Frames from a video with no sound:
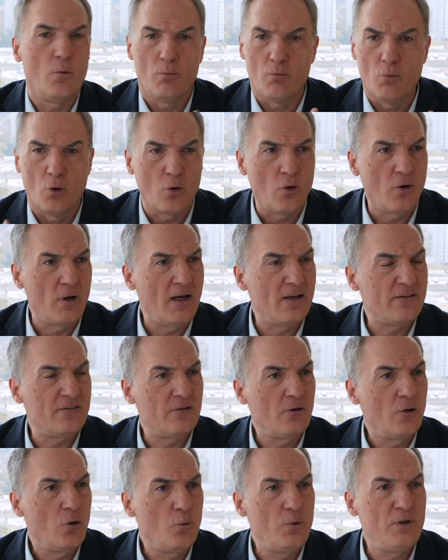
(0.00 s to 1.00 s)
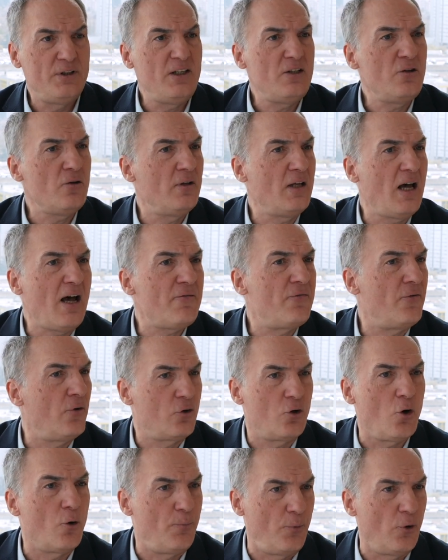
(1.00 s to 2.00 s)
more or less, we didn't have a
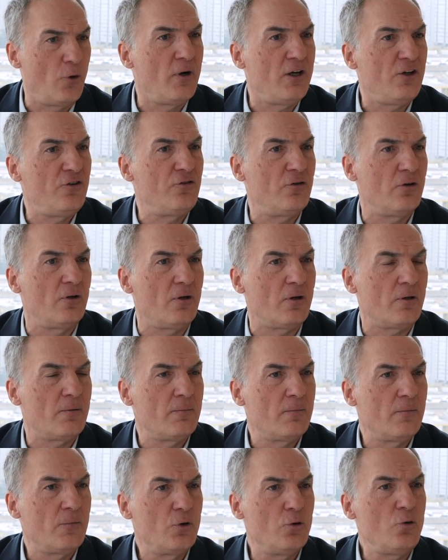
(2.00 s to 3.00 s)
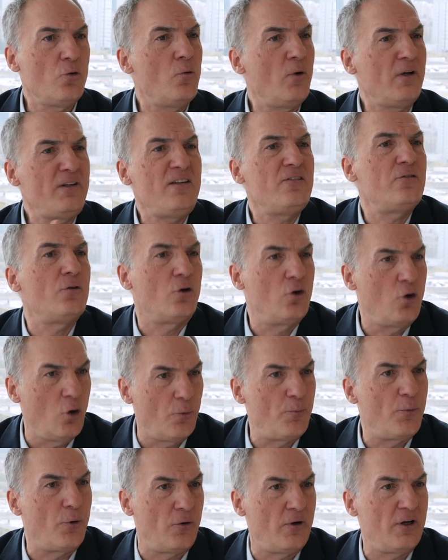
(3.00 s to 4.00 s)
corporation. You know, what is a
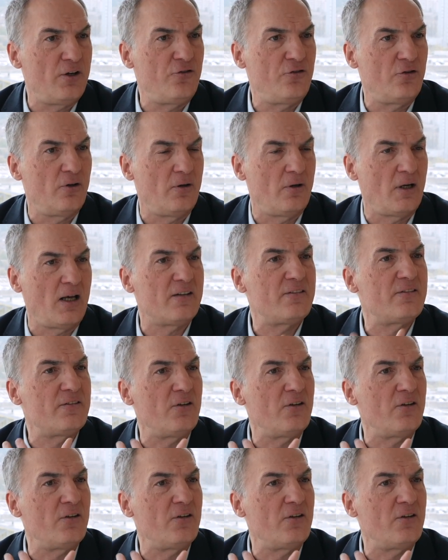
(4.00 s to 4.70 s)
corporation as